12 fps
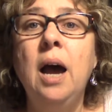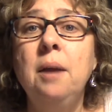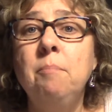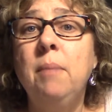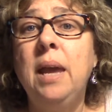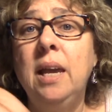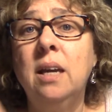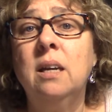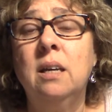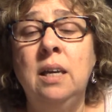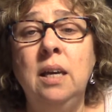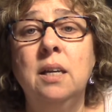make
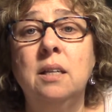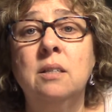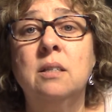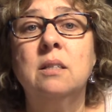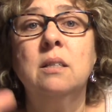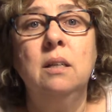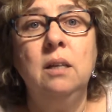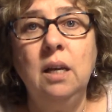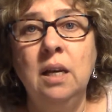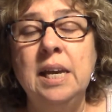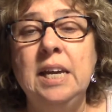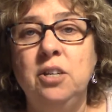kits
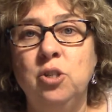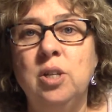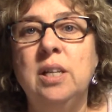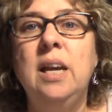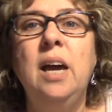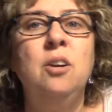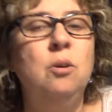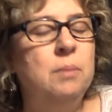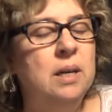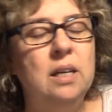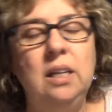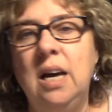occasionally. I don't
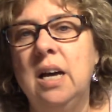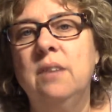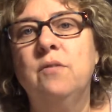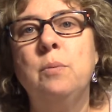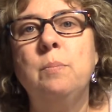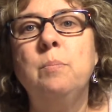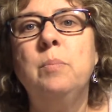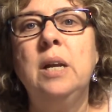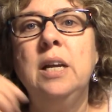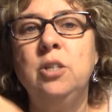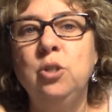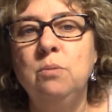make a lot of them, but
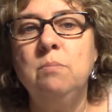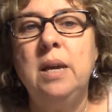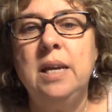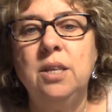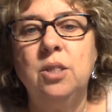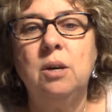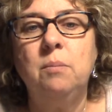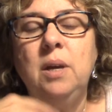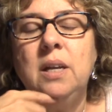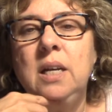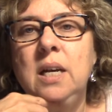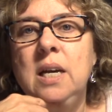I do make them,
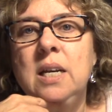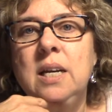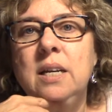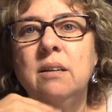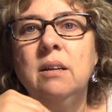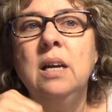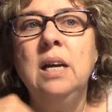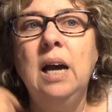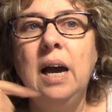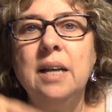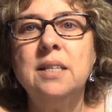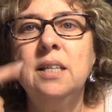and
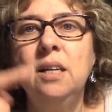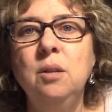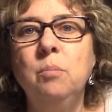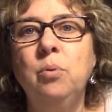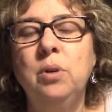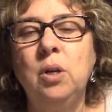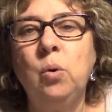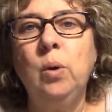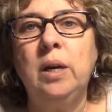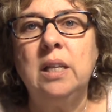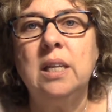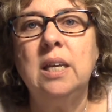I sell them pretty
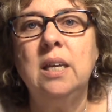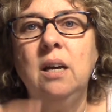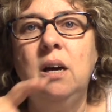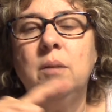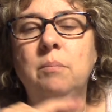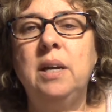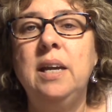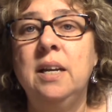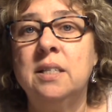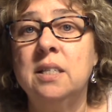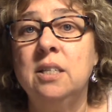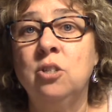quickly on my
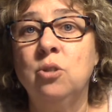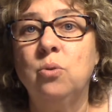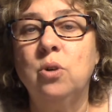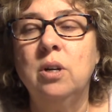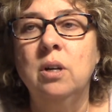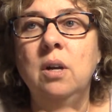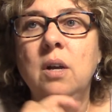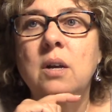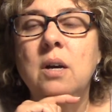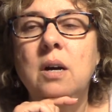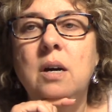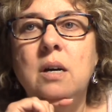Etsy store.
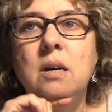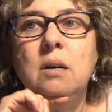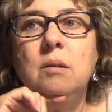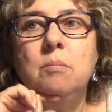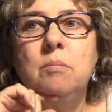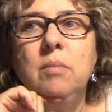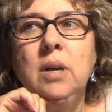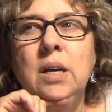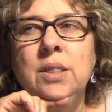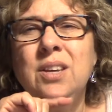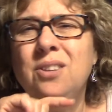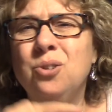I
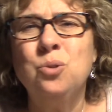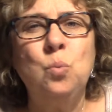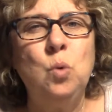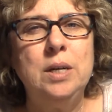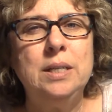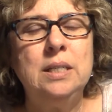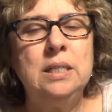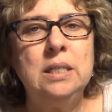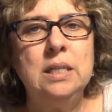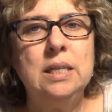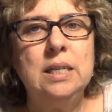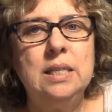think there's one
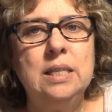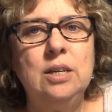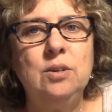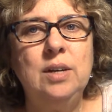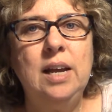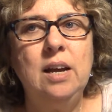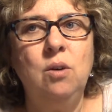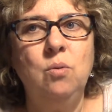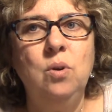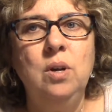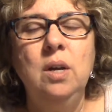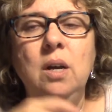sitting in there now.
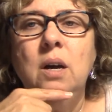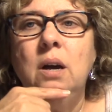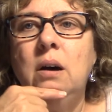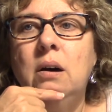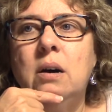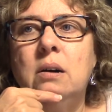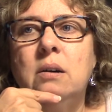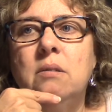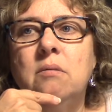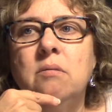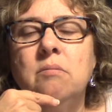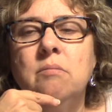
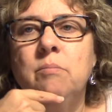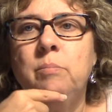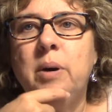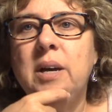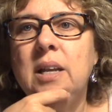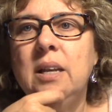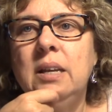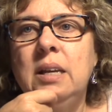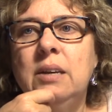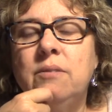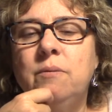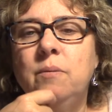But
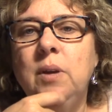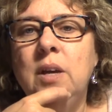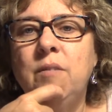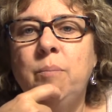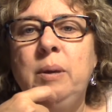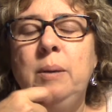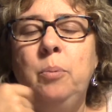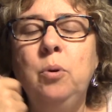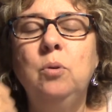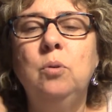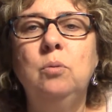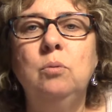if
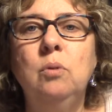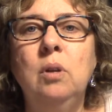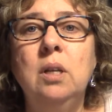people